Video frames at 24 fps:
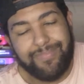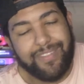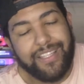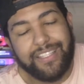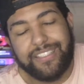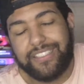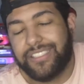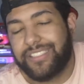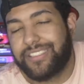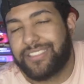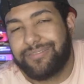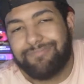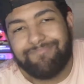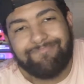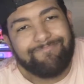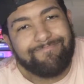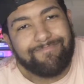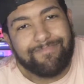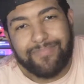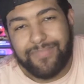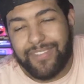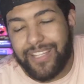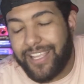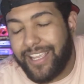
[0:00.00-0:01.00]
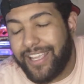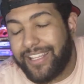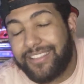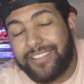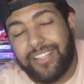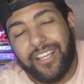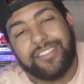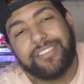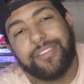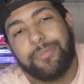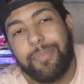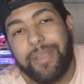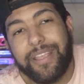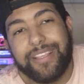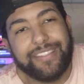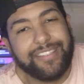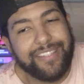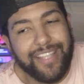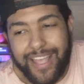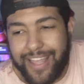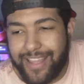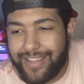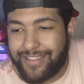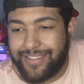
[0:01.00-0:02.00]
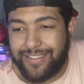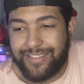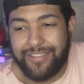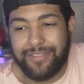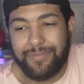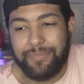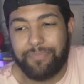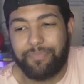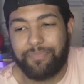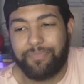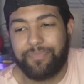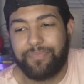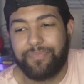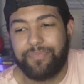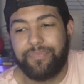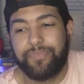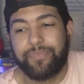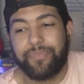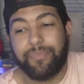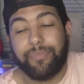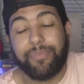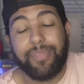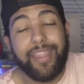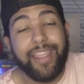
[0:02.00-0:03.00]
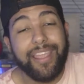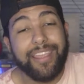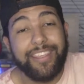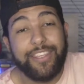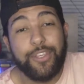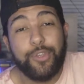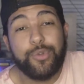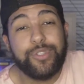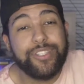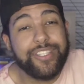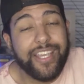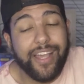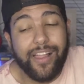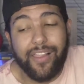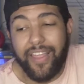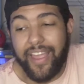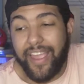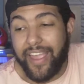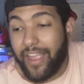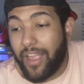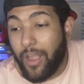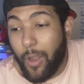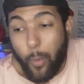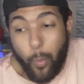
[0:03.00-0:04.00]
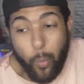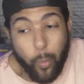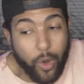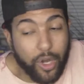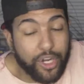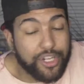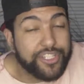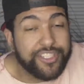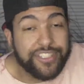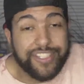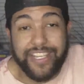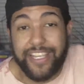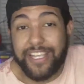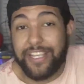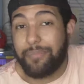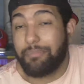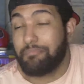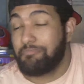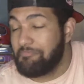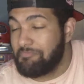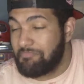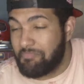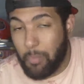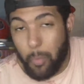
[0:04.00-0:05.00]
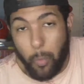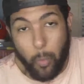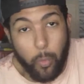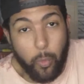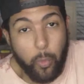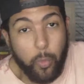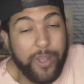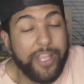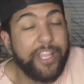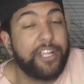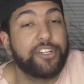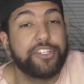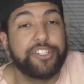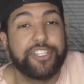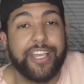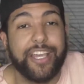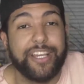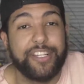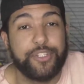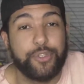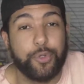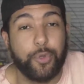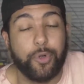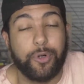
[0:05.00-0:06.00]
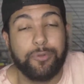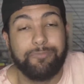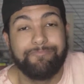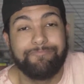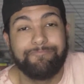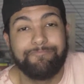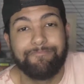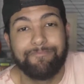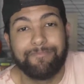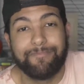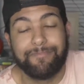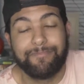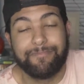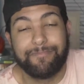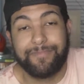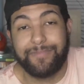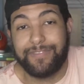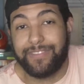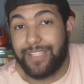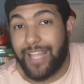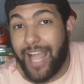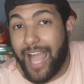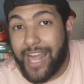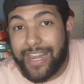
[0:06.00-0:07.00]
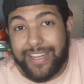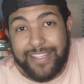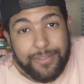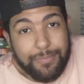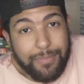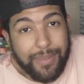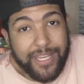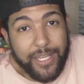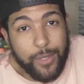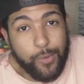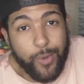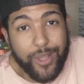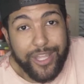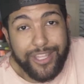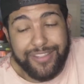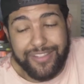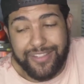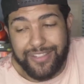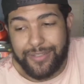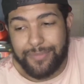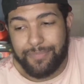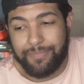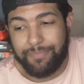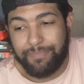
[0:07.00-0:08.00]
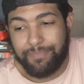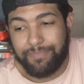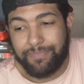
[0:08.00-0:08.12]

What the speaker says: It doesn't make sense. UCLA, worst team, weaker schedule, not as many wins.